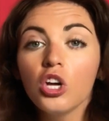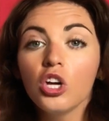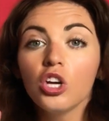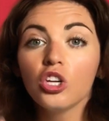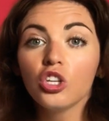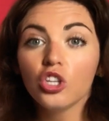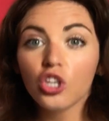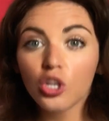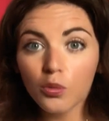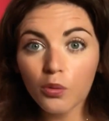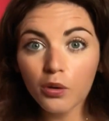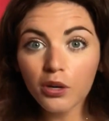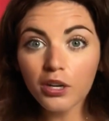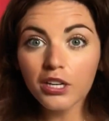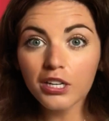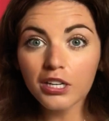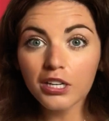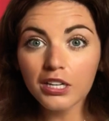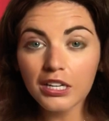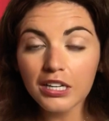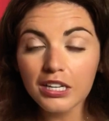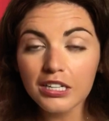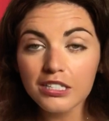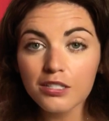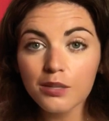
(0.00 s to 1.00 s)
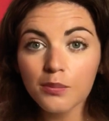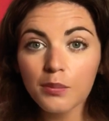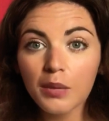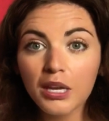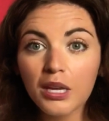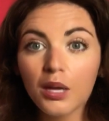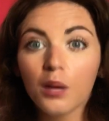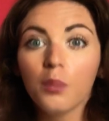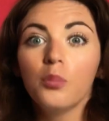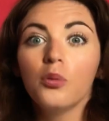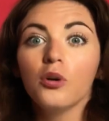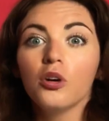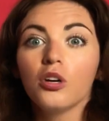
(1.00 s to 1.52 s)
you are going to get to make a
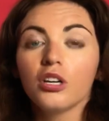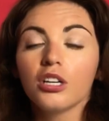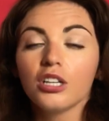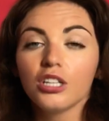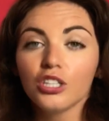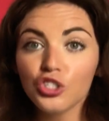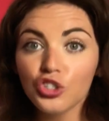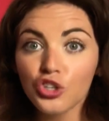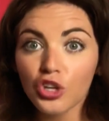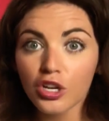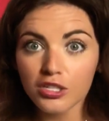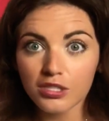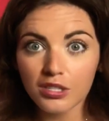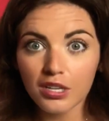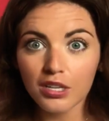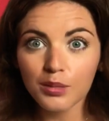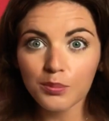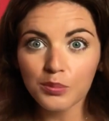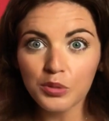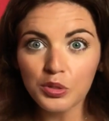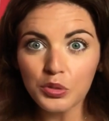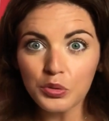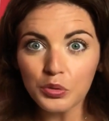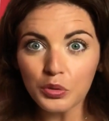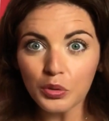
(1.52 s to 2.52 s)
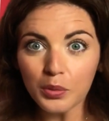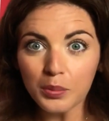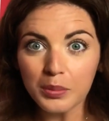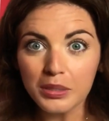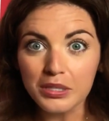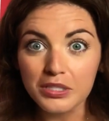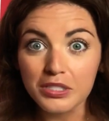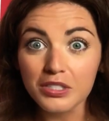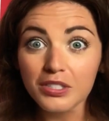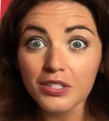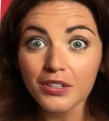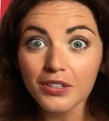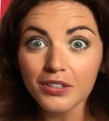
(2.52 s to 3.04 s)
book just like Miss
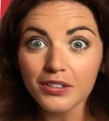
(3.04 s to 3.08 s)
Norman's.